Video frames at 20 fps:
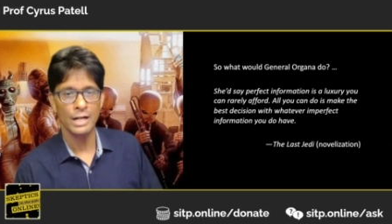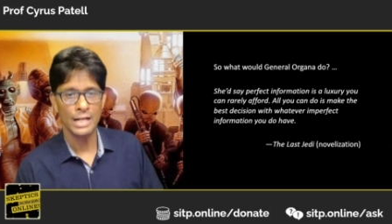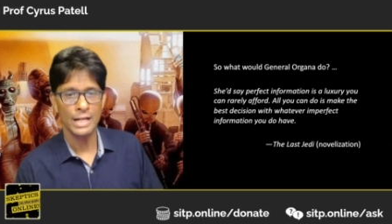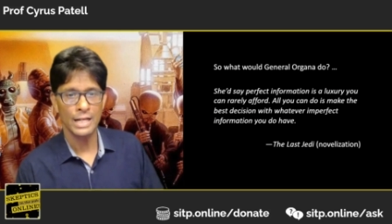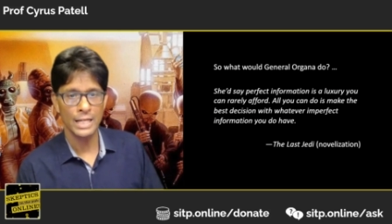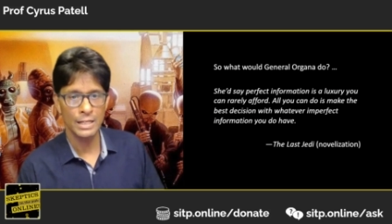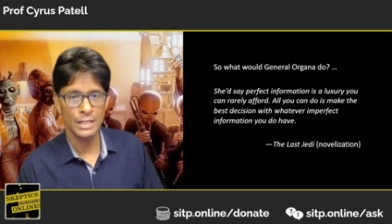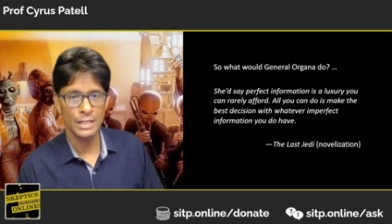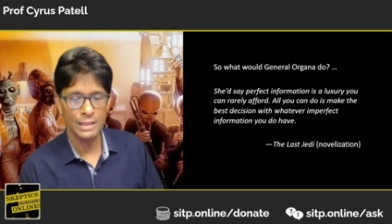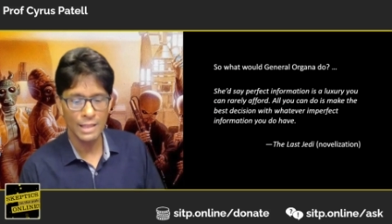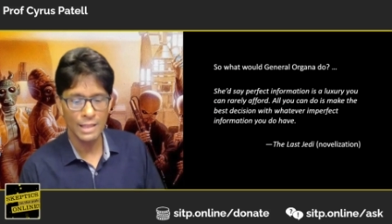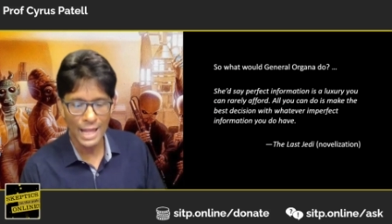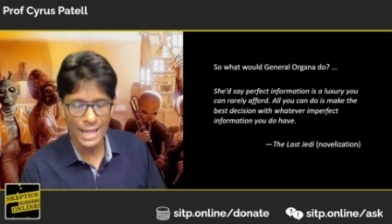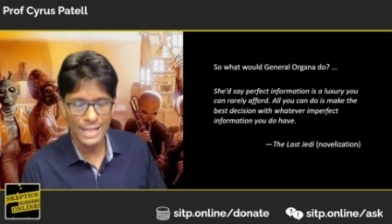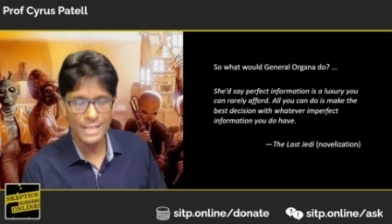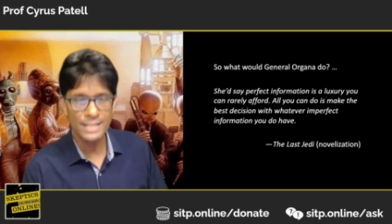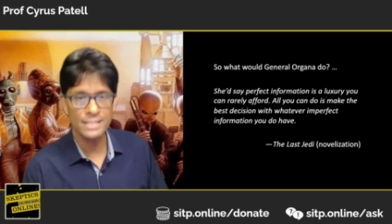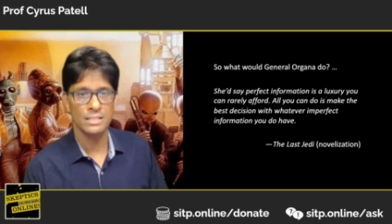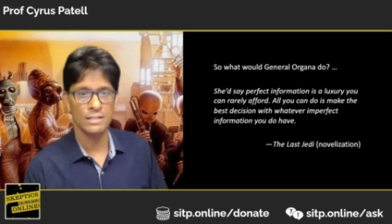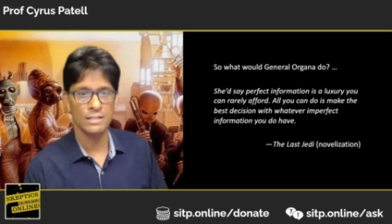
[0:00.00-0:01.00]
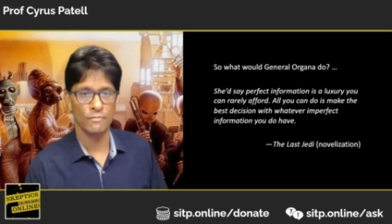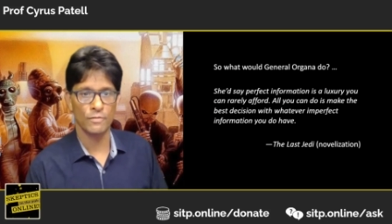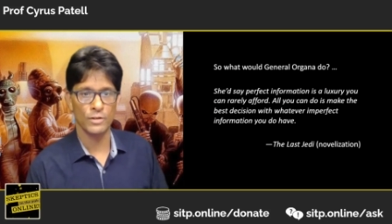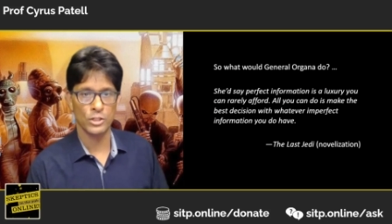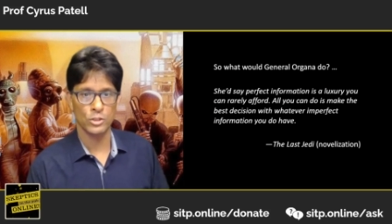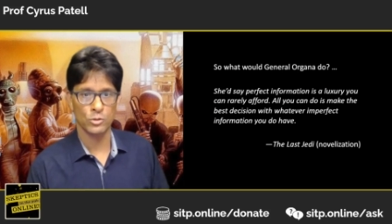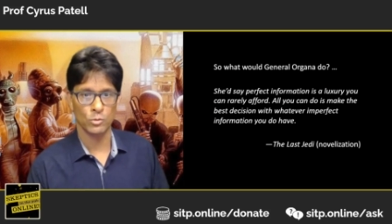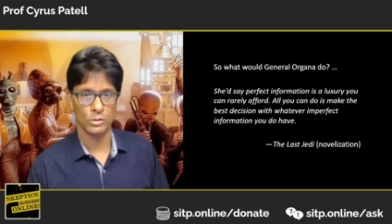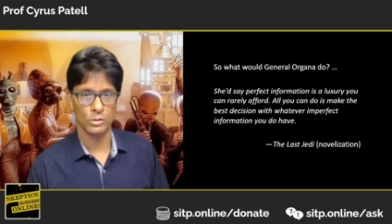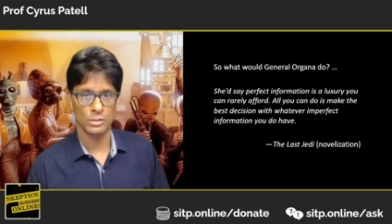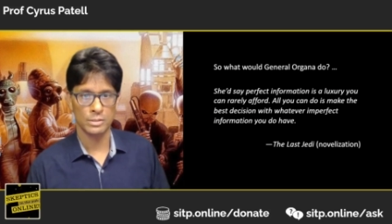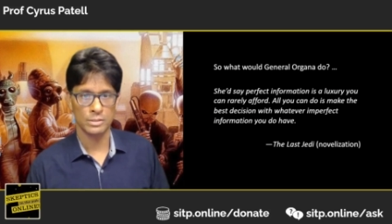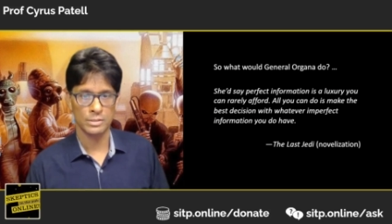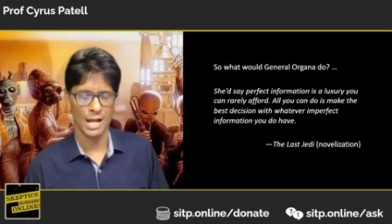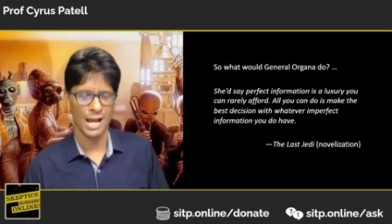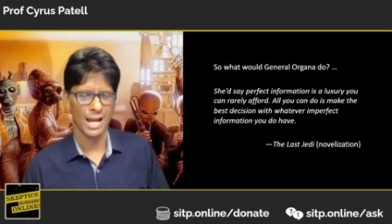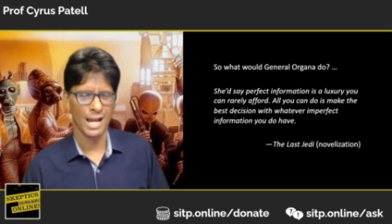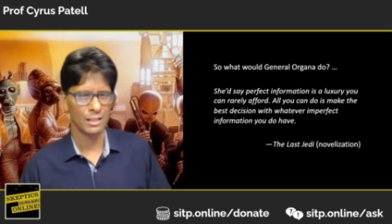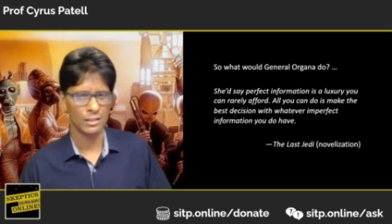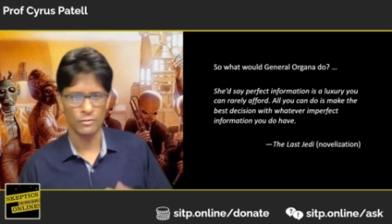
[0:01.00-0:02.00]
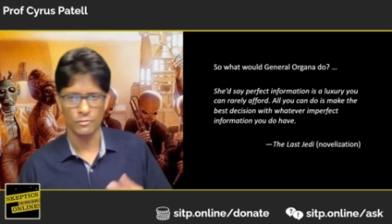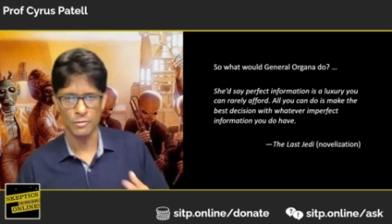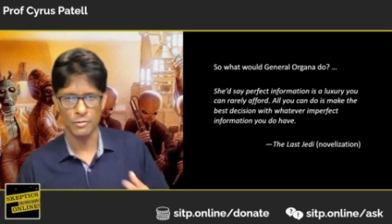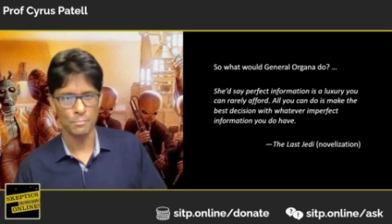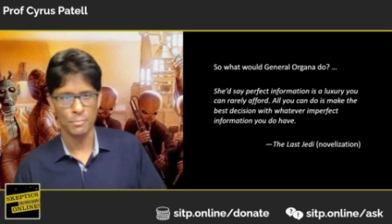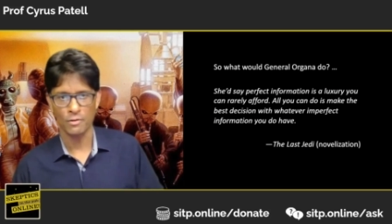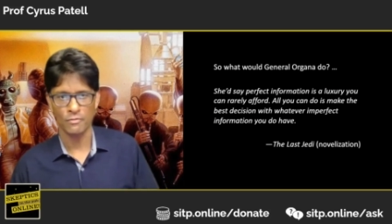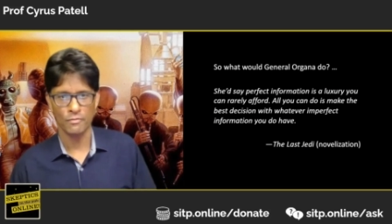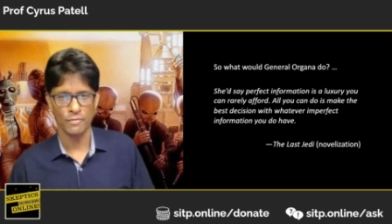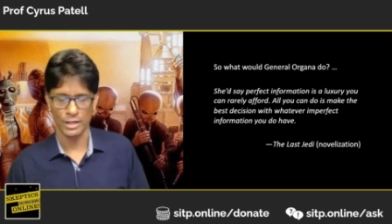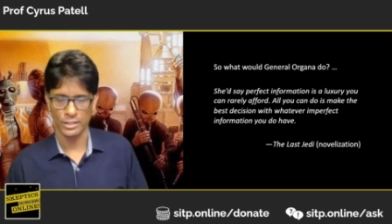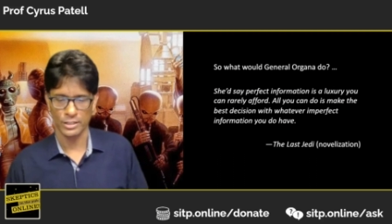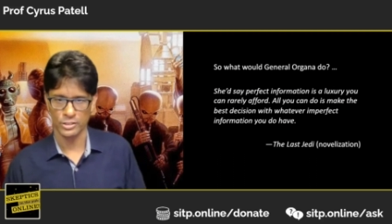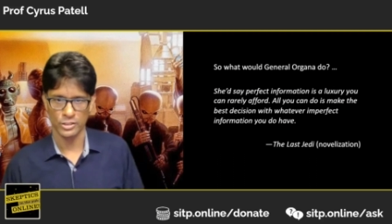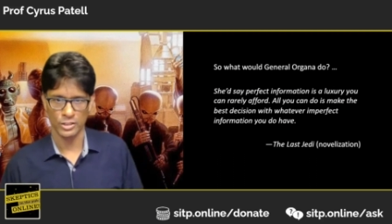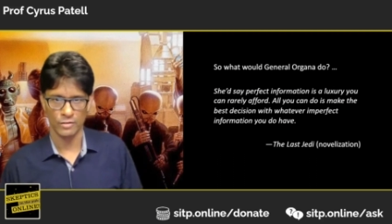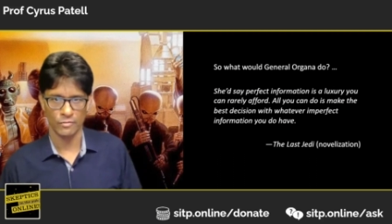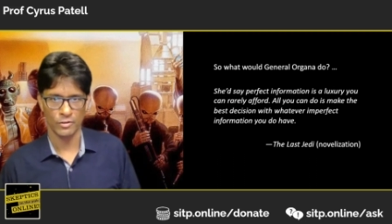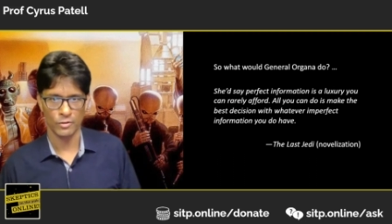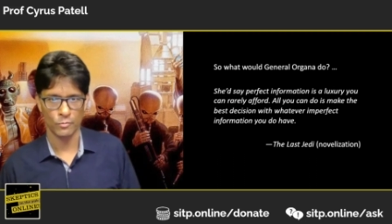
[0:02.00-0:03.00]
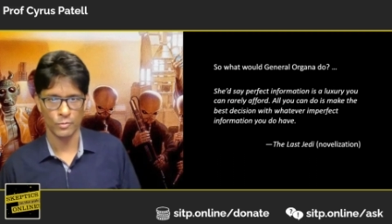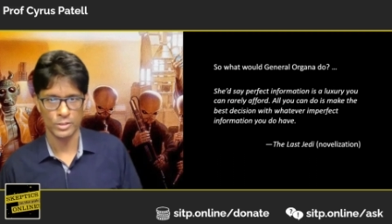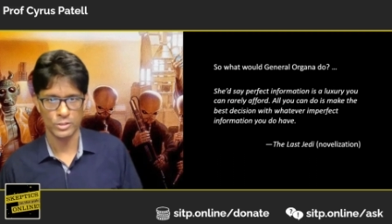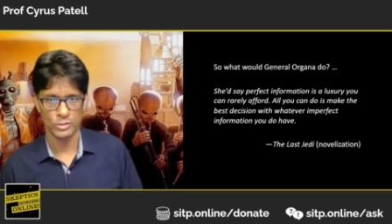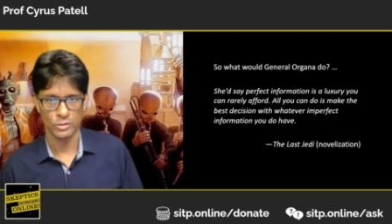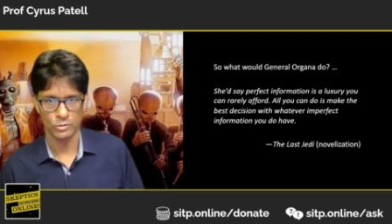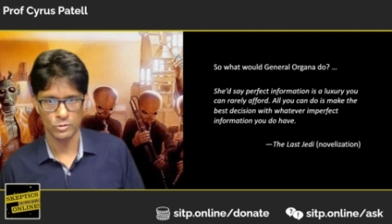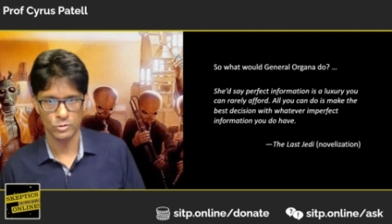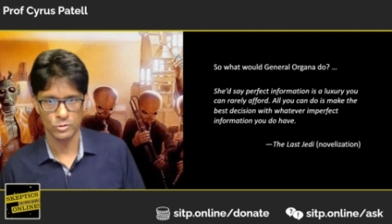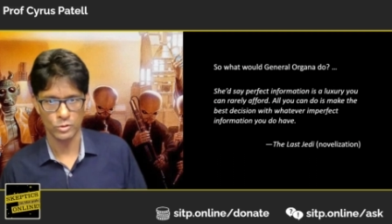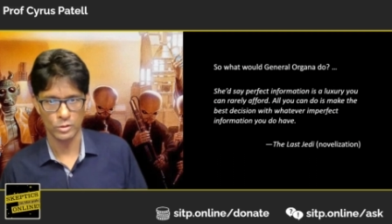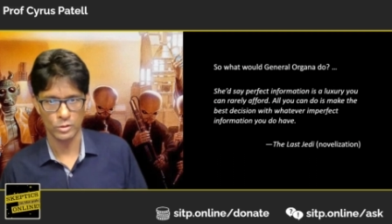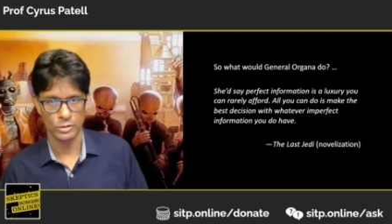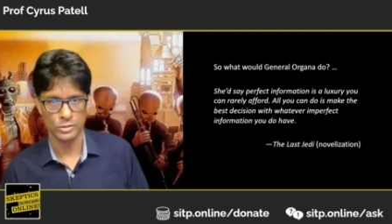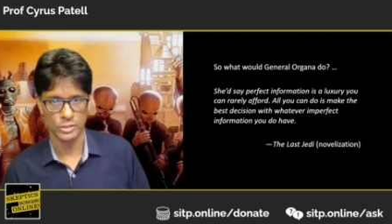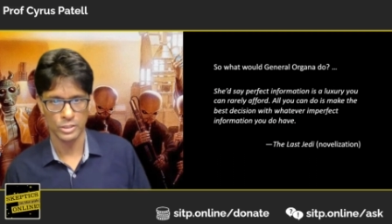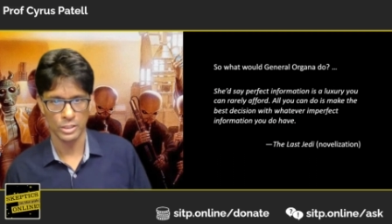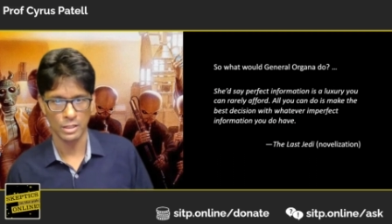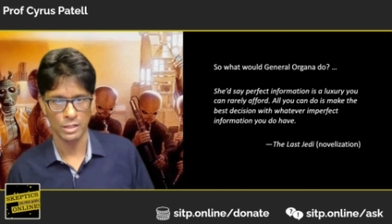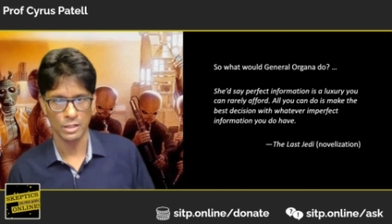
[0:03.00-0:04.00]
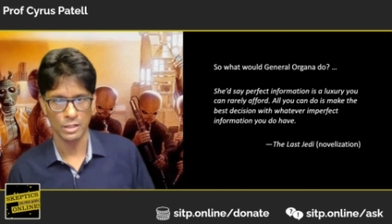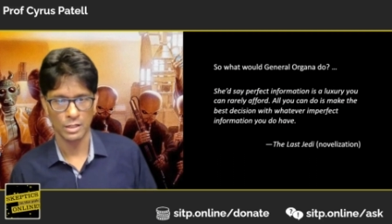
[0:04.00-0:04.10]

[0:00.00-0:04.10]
he likes the visual style of imperfection of the original trilogy.